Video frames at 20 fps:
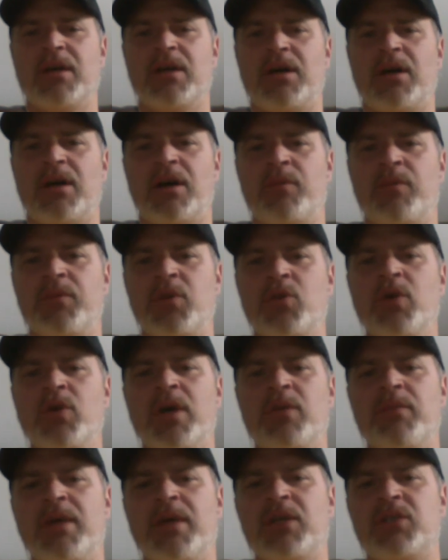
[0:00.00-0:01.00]
um you
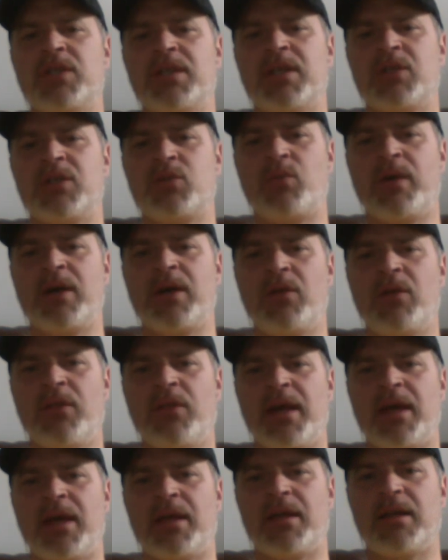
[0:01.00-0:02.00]
had mentioned as well
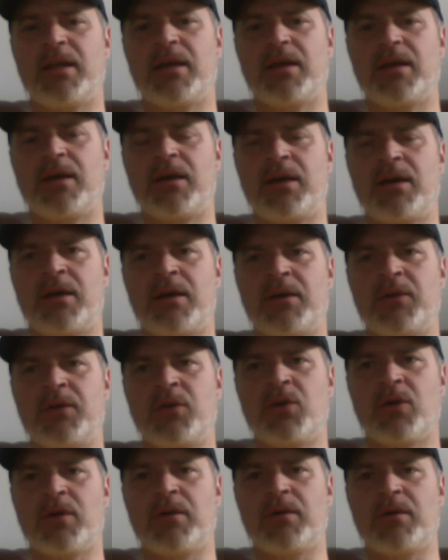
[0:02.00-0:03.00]
that uh
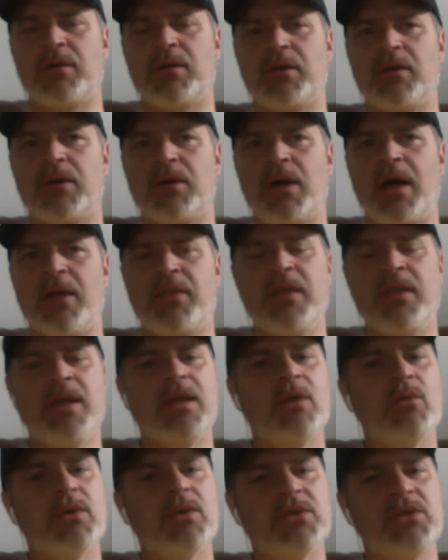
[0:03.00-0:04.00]
your I think
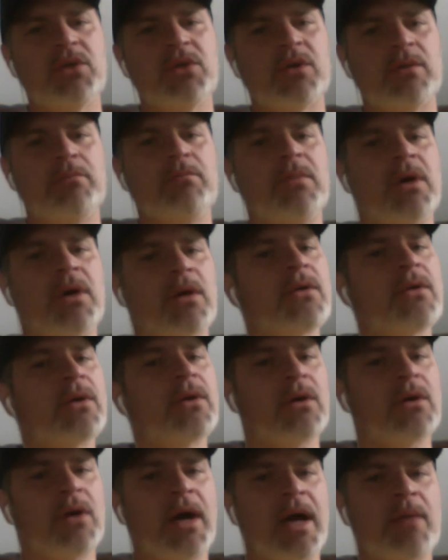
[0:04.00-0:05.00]
it was your
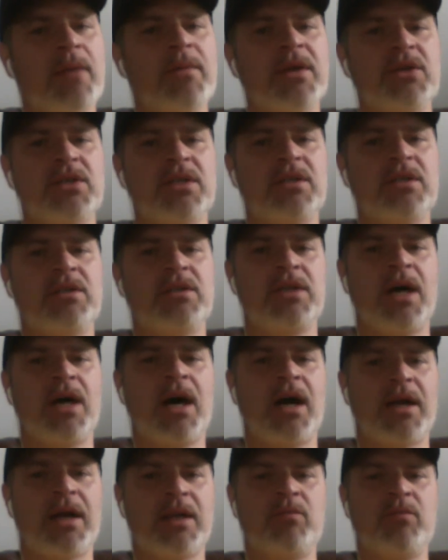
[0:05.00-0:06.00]
mother. I mentioned
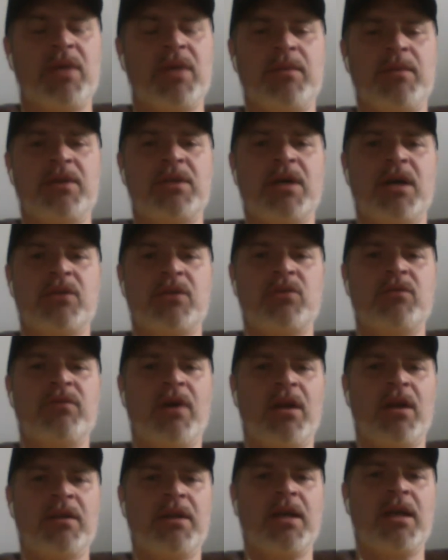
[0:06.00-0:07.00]
Doc and baby Doc
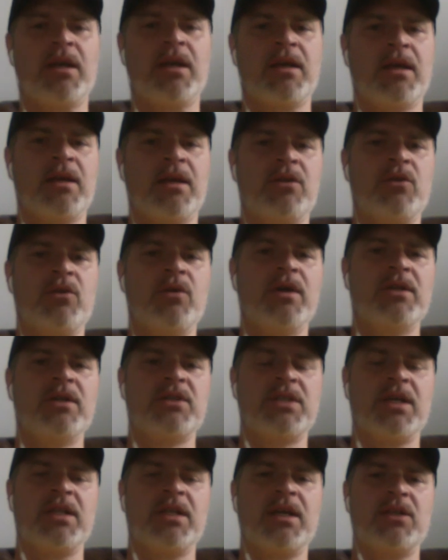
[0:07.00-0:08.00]
Duvalier, and you had
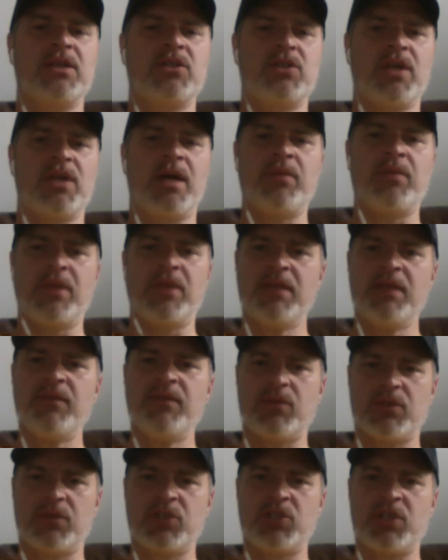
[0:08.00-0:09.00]
said that she, I believe it
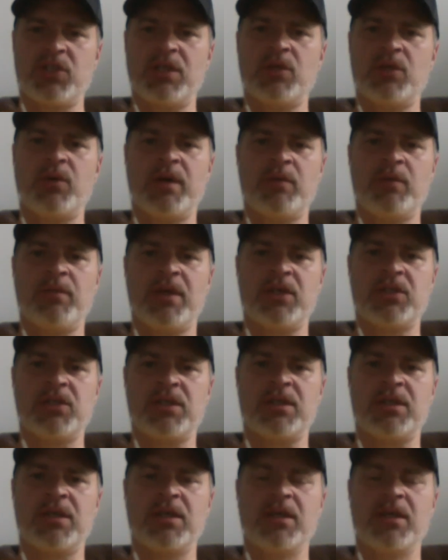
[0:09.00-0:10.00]
was she who had
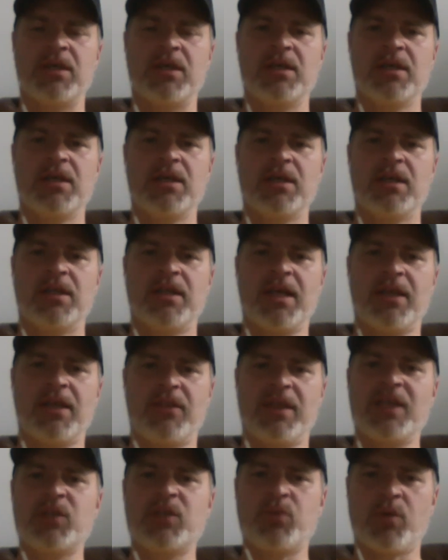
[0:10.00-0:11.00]
mentioned that
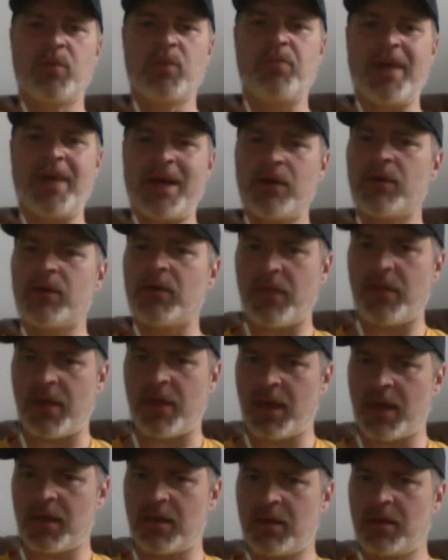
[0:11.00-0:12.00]
things were better
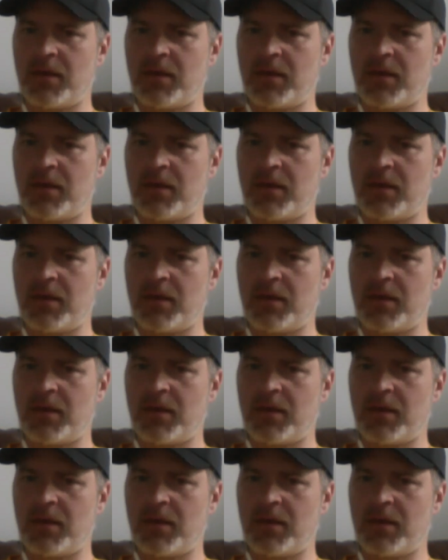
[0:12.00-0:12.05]
then.